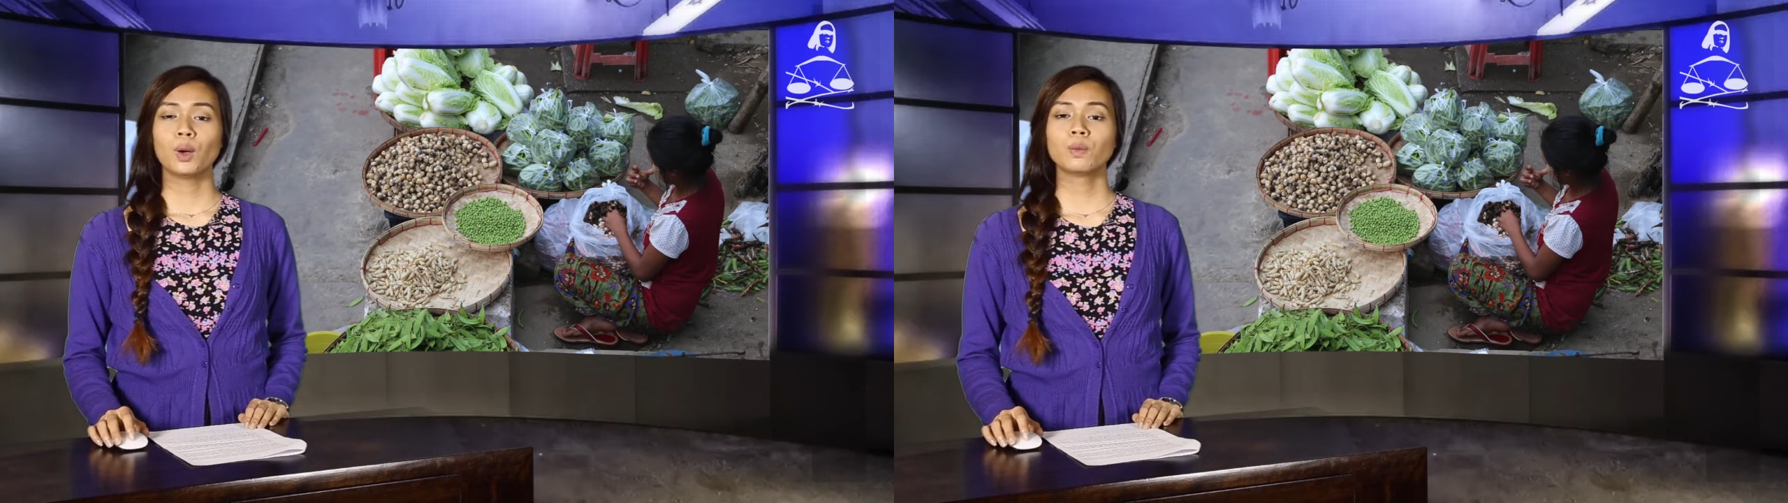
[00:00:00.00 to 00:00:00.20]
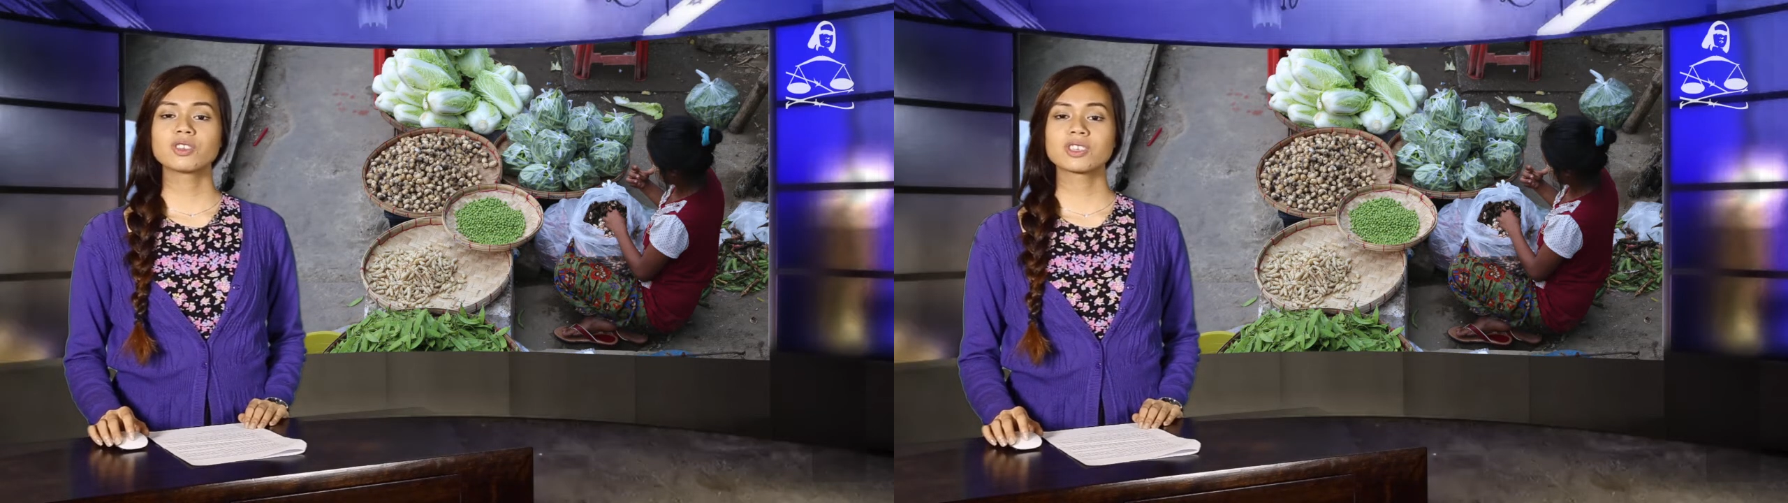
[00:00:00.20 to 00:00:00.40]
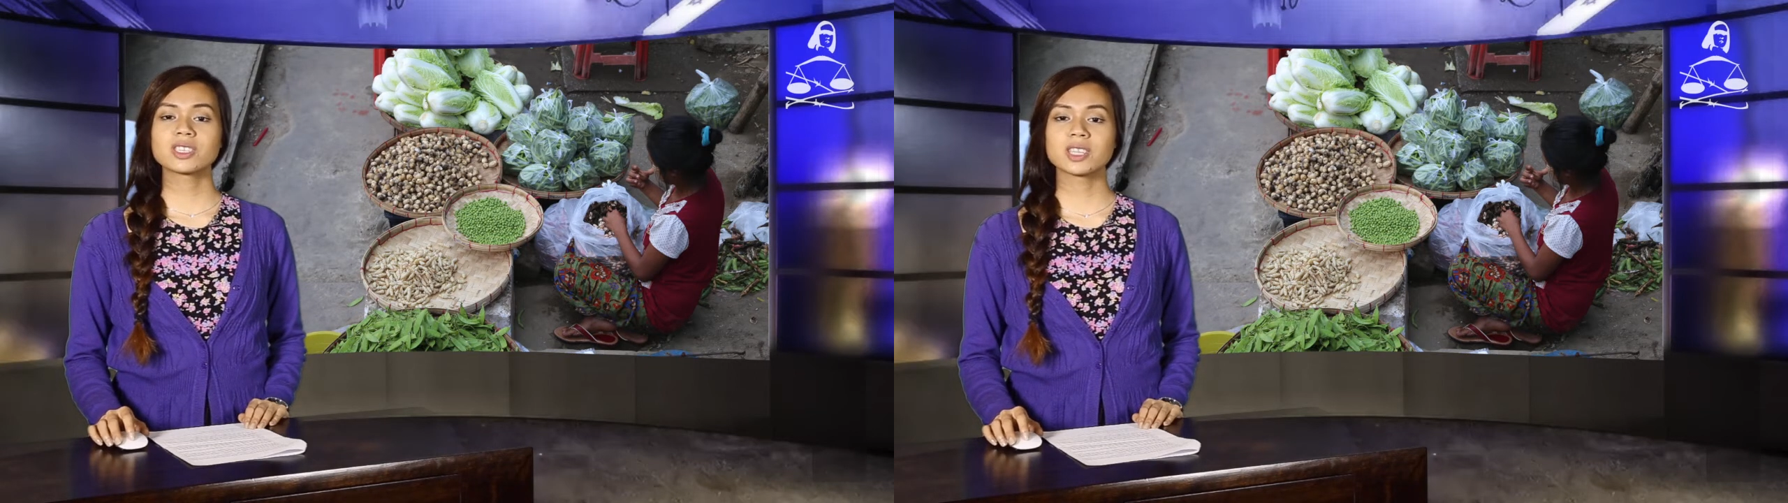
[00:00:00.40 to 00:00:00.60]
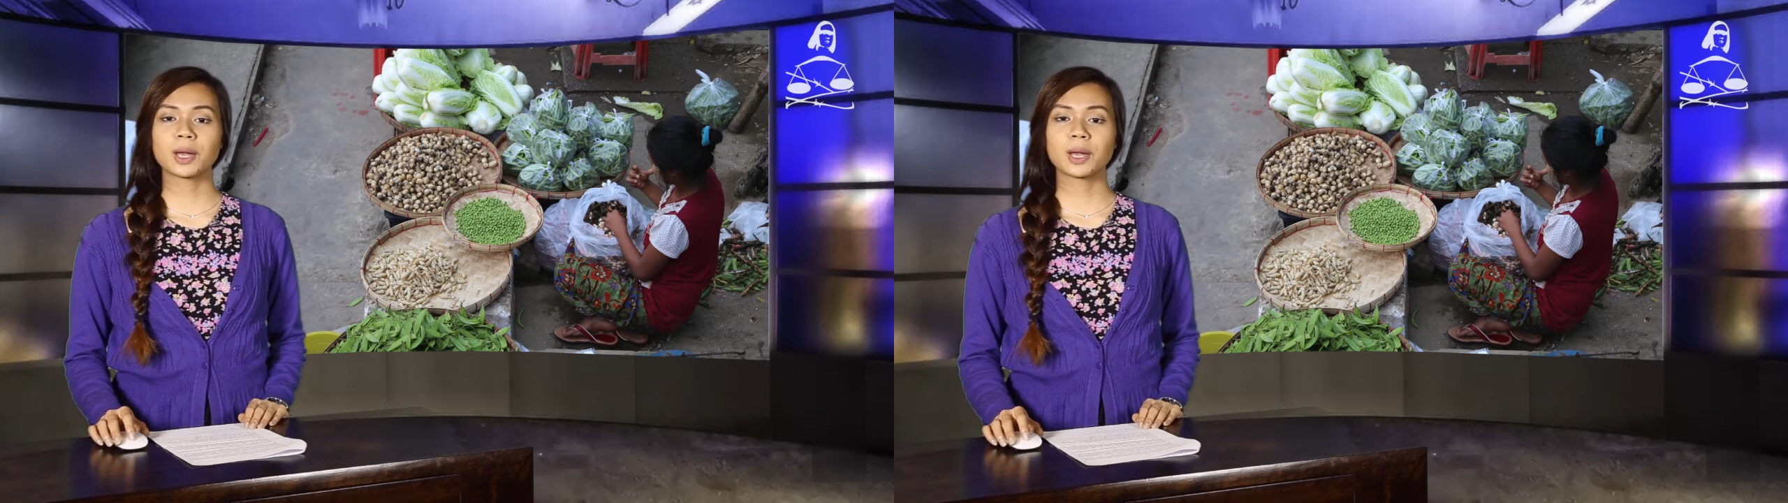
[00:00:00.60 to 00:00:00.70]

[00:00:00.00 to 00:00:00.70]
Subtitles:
which is